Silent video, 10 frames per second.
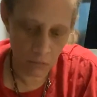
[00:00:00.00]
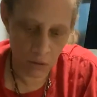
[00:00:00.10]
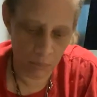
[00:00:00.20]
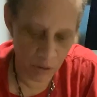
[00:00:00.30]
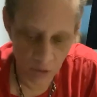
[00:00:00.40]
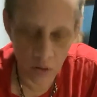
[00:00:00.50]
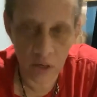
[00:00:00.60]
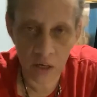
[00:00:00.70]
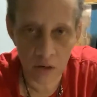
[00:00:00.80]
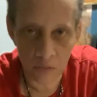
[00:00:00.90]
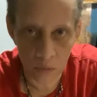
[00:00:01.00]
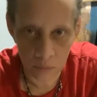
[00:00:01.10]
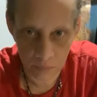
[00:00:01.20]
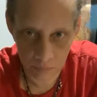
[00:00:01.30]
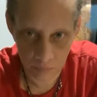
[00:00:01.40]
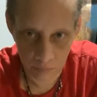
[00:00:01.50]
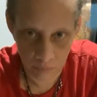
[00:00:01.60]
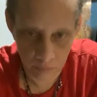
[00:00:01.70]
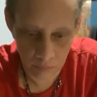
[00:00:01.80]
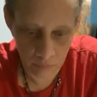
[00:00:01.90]
Be very careful.
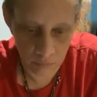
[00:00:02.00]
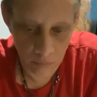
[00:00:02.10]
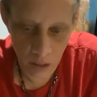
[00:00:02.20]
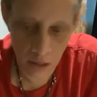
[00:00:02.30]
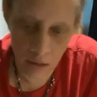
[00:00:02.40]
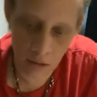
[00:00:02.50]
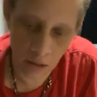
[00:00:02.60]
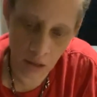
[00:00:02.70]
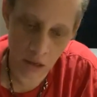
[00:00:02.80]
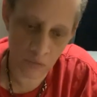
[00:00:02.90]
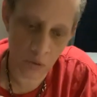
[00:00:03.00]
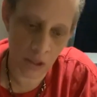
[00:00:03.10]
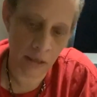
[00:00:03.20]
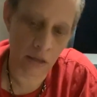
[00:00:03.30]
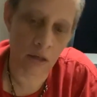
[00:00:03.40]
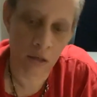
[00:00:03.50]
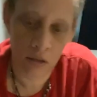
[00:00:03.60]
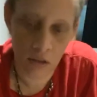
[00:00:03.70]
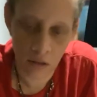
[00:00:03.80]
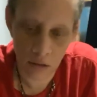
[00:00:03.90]
And I feel like
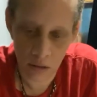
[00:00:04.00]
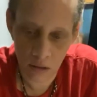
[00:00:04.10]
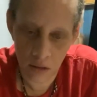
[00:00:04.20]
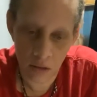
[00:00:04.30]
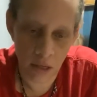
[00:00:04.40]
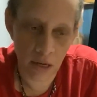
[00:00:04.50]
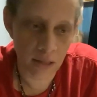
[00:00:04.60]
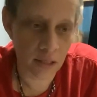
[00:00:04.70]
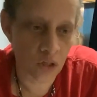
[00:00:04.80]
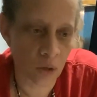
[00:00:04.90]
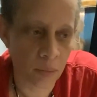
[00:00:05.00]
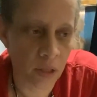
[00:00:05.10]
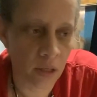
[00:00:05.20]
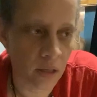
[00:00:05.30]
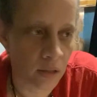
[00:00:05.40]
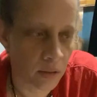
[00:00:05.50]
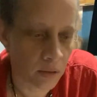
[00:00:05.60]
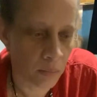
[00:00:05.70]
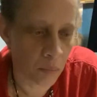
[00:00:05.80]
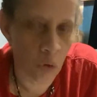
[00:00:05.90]
I said, start being
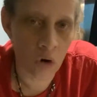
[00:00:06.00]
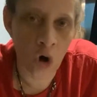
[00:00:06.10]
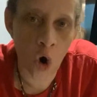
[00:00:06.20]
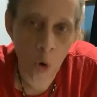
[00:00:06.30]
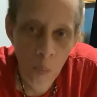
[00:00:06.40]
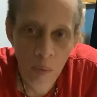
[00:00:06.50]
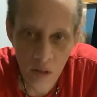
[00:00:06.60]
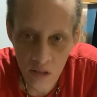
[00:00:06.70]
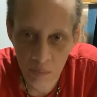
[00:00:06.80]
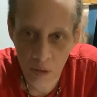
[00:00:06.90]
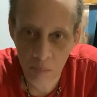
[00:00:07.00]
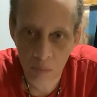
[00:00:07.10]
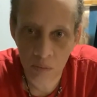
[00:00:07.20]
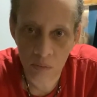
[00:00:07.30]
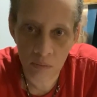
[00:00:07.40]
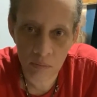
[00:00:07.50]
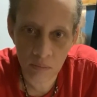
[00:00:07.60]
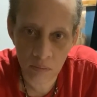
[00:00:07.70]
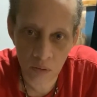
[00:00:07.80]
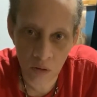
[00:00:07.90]
more open to people.
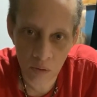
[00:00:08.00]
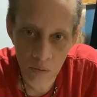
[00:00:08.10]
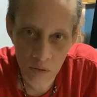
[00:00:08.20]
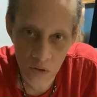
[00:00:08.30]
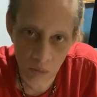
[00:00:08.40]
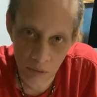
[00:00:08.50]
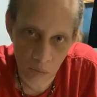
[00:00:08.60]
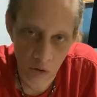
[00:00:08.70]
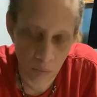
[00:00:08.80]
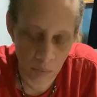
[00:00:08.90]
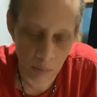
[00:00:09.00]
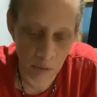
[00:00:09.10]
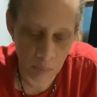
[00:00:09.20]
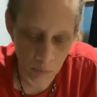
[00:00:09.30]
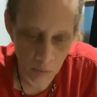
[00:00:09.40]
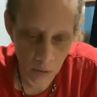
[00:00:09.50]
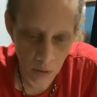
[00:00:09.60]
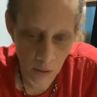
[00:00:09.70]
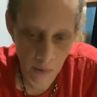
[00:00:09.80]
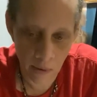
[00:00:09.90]
You know? Start being more open to people.
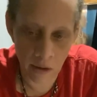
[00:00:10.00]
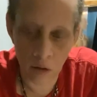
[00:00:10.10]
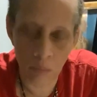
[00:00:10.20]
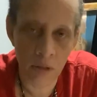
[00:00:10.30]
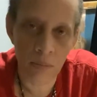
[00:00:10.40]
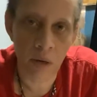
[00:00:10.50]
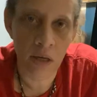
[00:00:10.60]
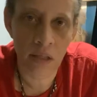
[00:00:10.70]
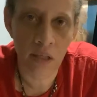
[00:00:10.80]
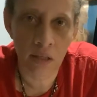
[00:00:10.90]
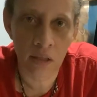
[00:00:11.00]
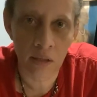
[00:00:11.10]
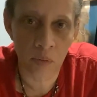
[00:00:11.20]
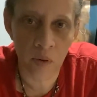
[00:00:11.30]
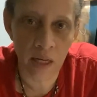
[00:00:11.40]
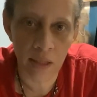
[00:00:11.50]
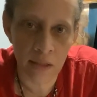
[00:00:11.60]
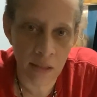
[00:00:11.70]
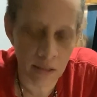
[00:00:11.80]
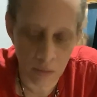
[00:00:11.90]
And you'll be surprised at the
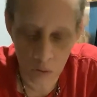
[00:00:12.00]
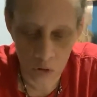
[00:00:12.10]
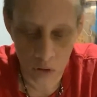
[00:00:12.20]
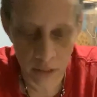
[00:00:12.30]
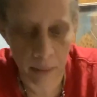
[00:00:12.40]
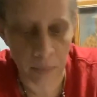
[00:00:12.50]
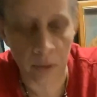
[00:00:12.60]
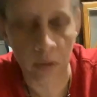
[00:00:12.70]
miraculous things that will start to happen.